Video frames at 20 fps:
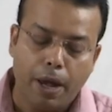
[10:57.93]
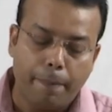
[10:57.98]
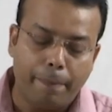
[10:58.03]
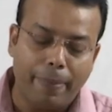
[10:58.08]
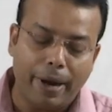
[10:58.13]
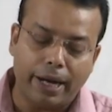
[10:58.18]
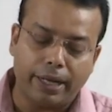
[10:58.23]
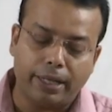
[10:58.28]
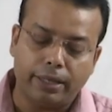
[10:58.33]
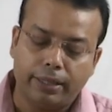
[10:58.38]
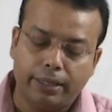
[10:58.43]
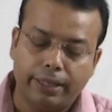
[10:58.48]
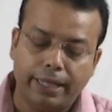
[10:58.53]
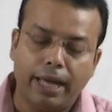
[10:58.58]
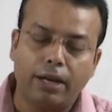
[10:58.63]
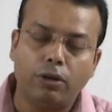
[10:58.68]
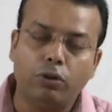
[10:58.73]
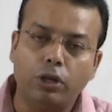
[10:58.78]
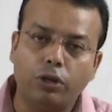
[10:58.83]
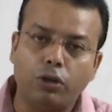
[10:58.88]
but
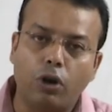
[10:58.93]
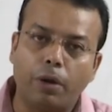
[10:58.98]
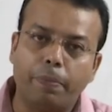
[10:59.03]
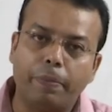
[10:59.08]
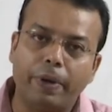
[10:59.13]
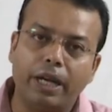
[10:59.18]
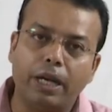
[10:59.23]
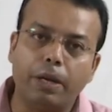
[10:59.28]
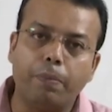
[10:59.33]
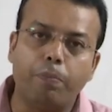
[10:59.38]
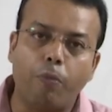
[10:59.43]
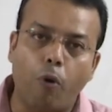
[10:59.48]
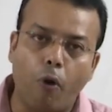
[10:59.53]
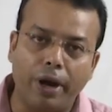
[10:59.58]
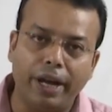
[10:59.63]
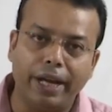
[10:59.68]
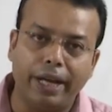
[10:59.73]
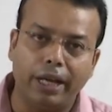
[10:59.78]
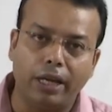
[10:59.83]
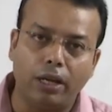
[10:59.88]
there will not be any
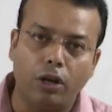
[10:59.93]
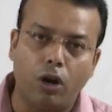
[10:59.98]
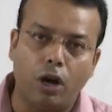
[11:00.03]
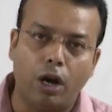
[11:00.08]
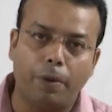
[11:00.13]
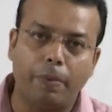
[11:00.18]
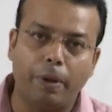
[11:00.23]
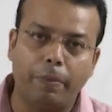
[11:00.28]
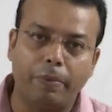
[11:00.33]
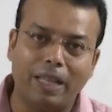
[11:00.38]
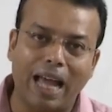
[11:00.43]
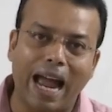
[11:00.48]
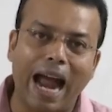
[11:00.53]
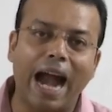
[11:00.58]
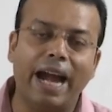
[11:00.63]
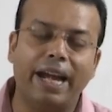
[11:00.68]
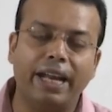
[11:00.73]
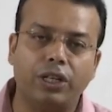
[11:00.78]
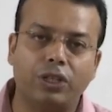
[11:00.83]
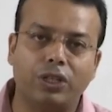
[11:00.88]
bonding or maybe the
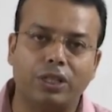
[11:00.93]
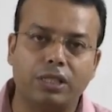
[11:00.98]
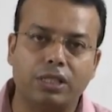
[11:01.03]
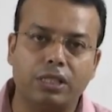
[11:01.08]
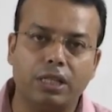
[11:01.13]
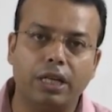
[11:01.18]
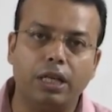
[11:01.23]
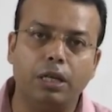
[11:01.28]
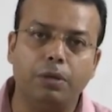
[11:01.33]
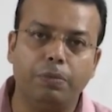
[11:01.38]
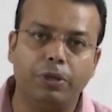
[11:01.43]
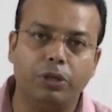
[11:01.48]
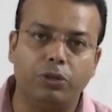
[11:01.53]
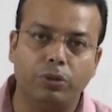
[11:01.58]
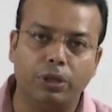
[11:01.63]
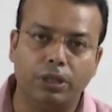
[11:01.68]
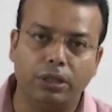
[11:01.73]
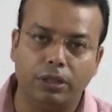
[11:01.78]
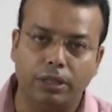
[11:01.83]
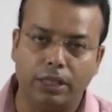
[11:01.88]
adhesions in
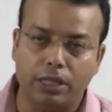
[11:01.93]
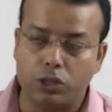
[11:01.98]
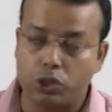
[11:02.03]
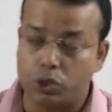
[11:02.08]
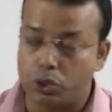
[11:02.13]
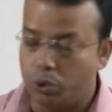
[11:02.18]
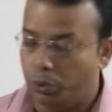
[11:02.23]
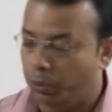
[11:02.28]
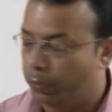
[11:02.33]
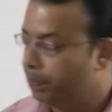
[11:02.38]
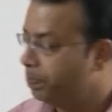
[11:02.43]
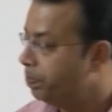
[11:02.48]
between these two.